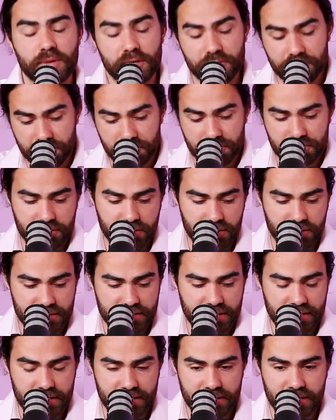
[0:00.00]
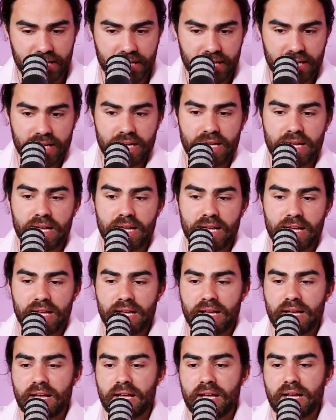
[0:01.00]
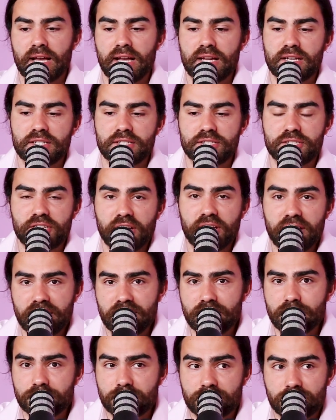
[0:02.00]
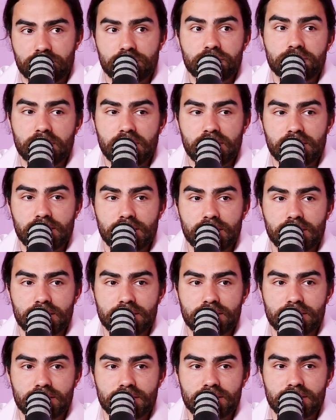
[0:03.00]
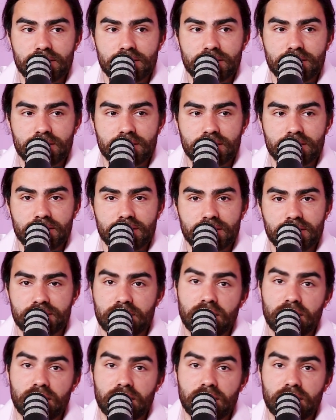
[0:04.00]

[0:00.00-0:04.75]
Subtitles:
my first hot take. Jacob Zuma is